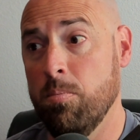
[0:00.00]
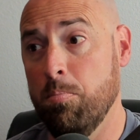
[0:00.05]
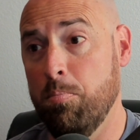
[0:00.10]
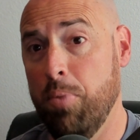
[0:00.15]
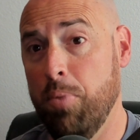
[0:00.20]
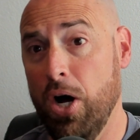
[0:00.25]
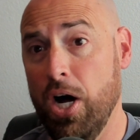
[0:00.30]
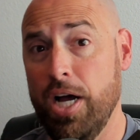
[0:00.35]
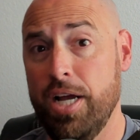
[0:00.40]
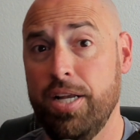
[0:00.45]

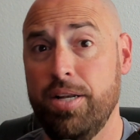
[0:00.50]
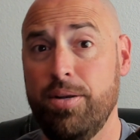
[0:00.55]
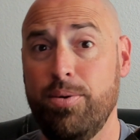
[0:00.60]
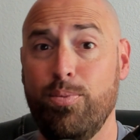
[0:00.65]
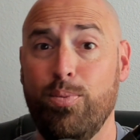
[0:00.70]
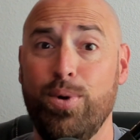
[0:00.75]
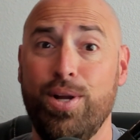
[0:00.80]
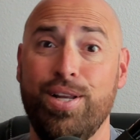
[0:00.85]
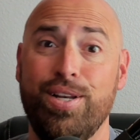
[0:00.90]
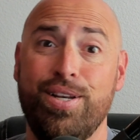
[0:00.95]
but
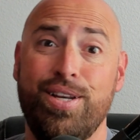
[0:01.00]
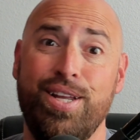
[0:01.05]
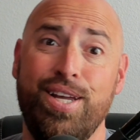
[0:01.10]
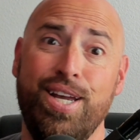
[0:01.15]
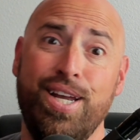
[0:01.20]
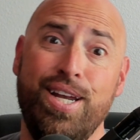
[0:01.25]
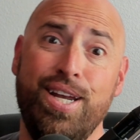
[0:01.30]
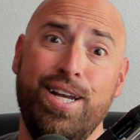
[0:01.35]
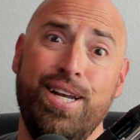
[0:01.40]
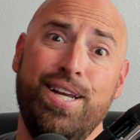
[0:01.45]
we
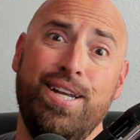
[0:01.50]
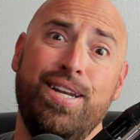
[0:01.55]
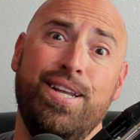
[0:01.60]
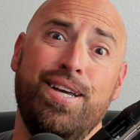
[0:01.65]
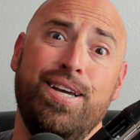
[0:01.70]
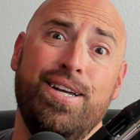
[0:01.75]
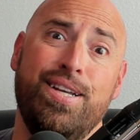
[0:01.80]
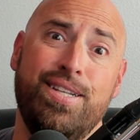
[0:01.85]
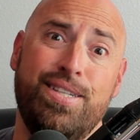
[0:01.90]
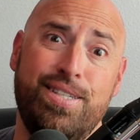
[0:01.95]
need
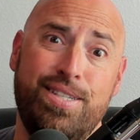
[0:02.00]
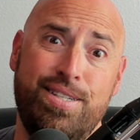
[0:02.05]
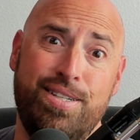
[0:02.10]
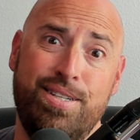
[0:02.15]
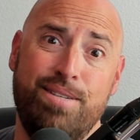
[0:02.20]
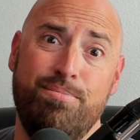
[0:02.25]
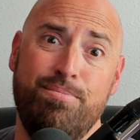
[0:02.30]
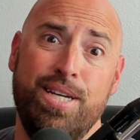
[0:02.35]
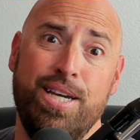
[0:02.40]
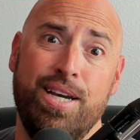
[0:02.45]

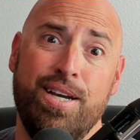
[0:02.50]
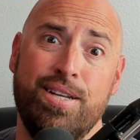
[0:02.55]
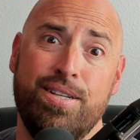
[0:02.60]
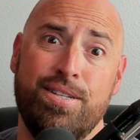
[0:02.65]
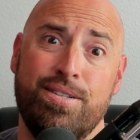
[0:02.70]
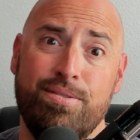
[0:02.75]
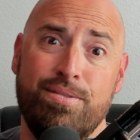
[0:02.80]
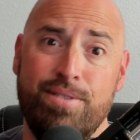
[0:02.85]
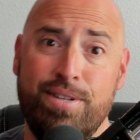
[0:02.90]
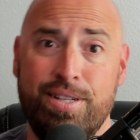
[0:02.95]
to be
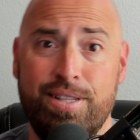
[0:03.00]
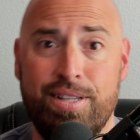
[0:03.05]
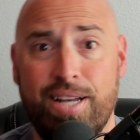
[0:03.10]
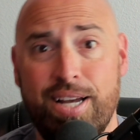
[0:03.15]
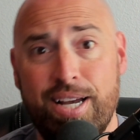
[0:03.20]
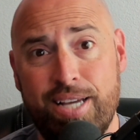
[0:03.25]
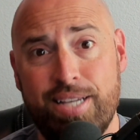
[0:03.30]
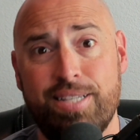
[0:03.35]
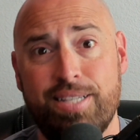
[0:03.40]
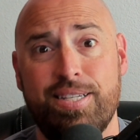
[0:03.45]
entering the
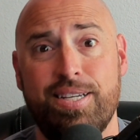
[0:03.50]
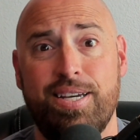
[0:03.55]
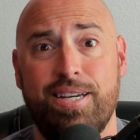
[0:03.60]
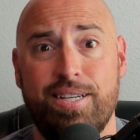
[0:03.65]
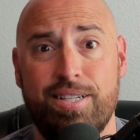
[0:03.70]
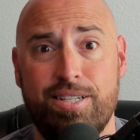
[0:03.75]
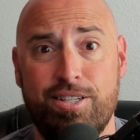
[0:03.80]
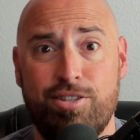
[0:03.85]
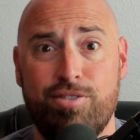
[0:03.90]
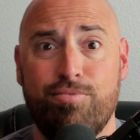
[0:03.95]
Ice
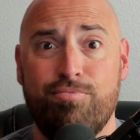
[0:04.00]
Age.